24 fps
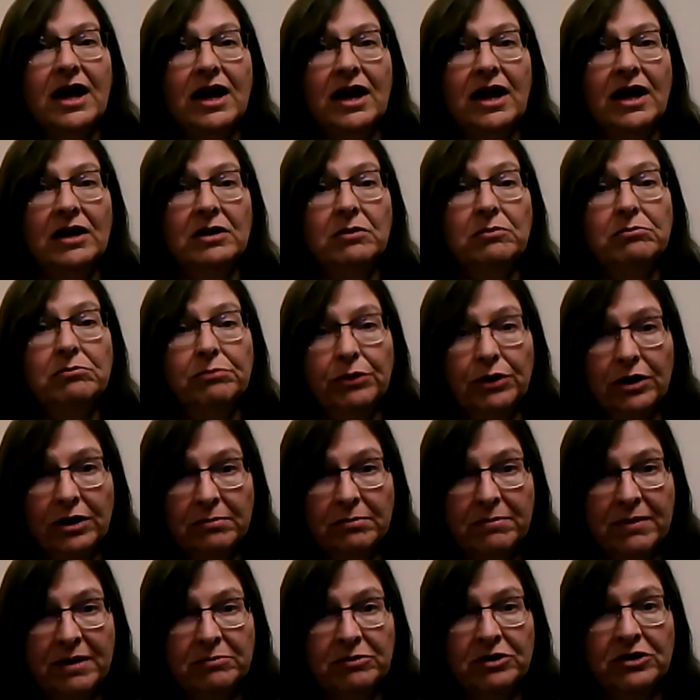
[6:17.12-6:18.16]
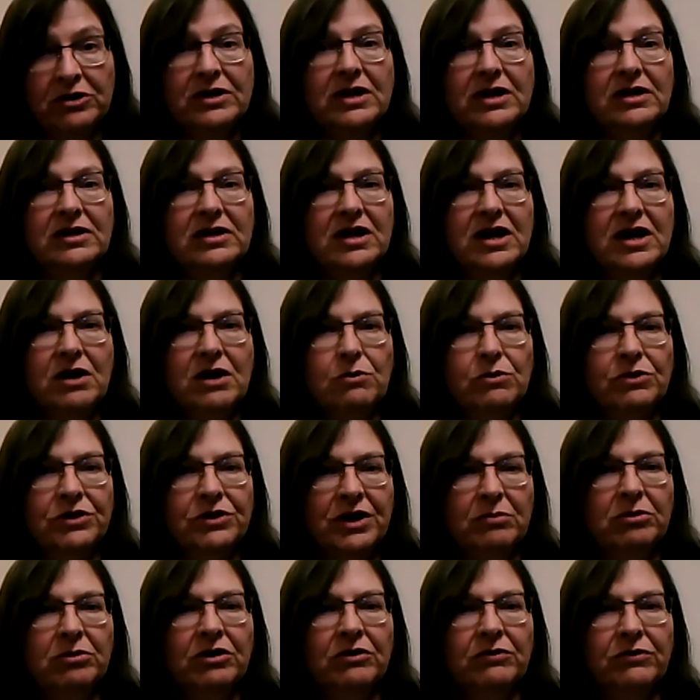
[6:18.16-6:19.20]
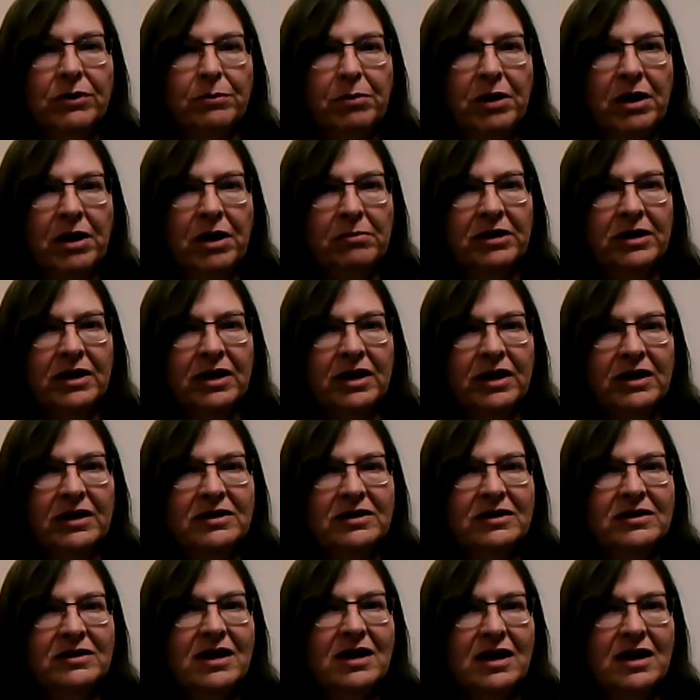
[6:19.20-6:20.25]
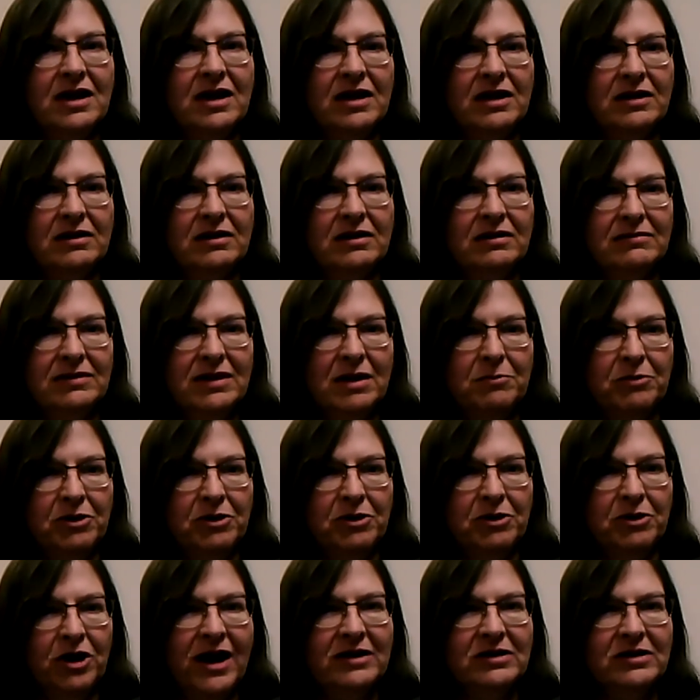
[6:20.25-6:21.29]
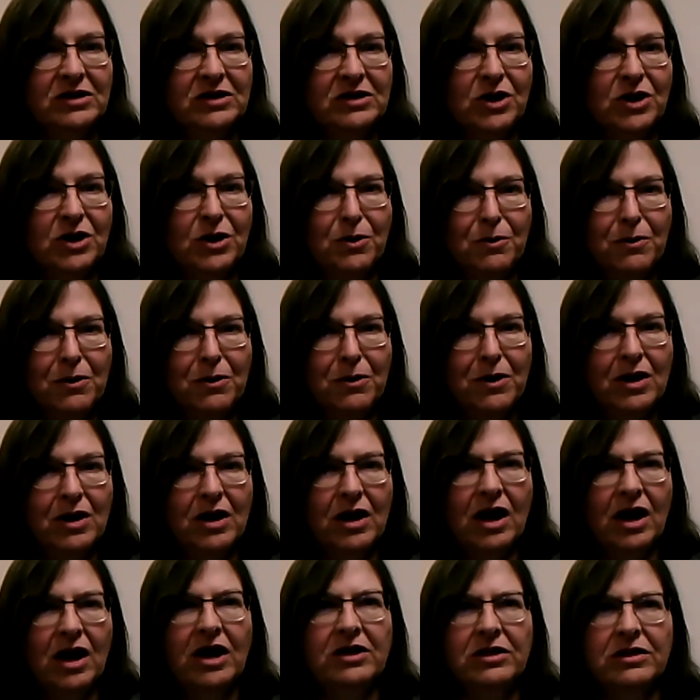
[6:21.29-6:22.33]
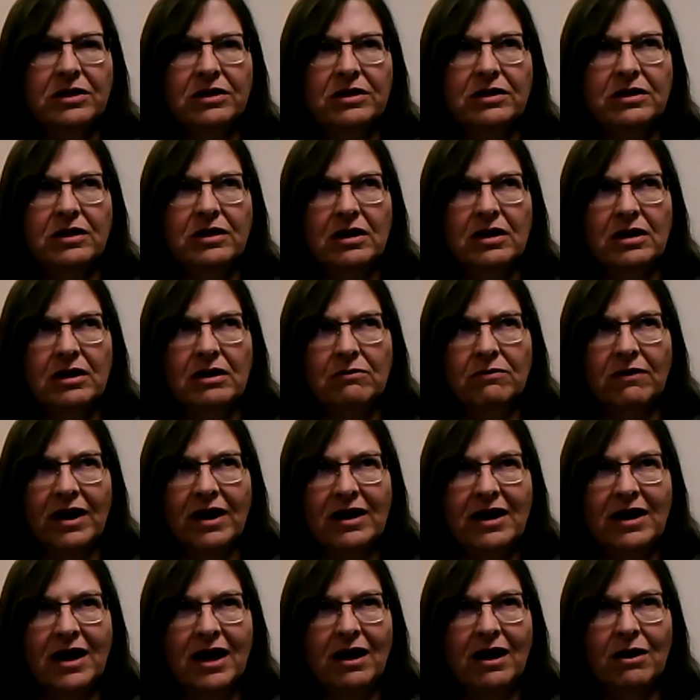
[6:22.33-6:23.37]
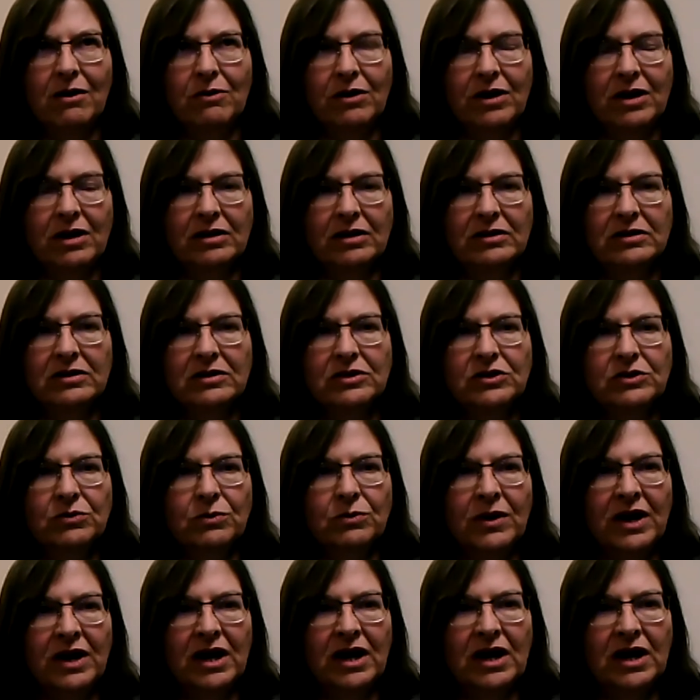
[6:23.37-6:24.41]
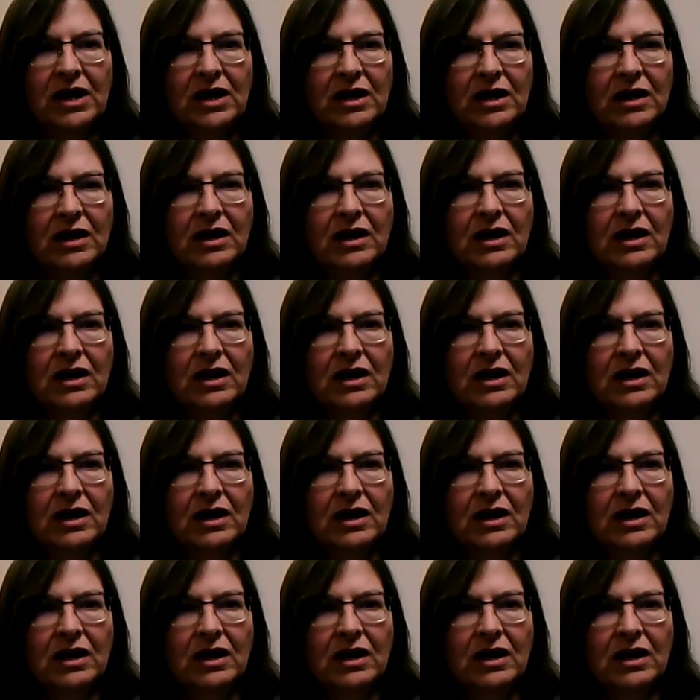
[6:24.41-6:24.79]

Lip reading: and board members. It's an equal number of Republicans and Democrats. So I think right now it's 20